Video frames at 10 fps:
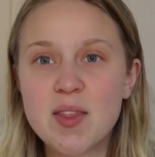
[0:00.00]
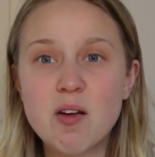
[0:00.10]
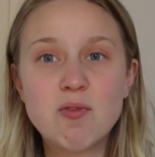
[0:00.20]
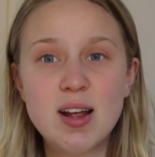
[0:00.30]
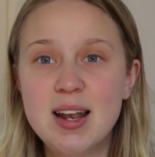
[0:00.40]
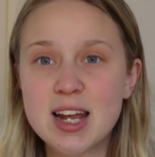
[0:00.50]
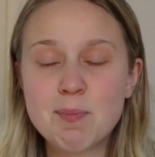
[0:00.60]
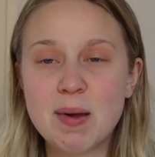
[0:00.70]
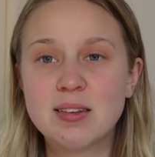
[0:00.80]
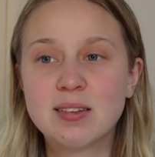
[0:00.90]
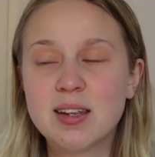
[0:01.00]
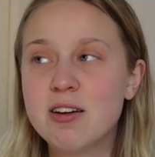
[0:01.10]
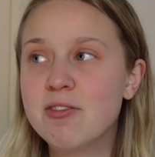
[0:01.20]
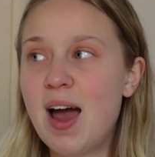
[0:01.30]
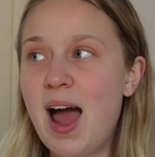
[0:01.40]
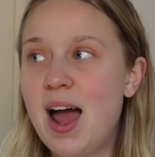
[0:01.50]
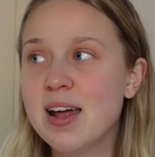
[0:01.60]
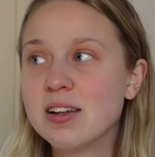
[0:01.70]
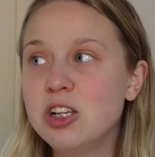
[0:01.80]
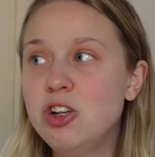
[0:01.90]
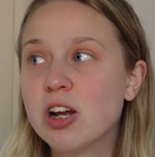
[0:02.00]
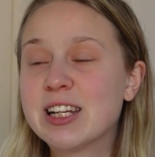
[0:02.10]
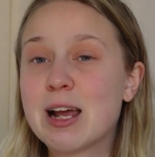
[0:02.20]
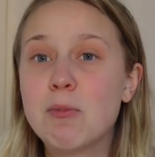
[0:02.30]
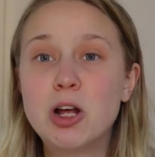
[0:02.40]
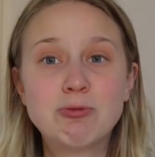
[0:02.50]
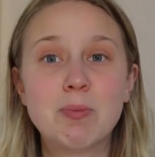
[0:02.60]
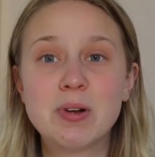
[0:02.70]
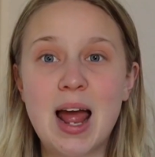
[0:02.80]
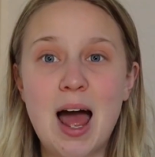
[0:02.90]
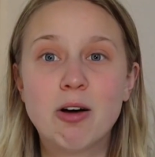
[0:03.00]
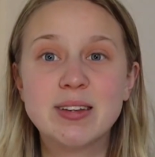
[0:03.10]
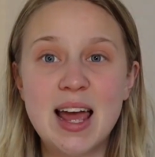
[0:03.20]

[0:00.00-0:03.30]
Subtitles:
They're really expensive and you're going to take up loads of room in your house.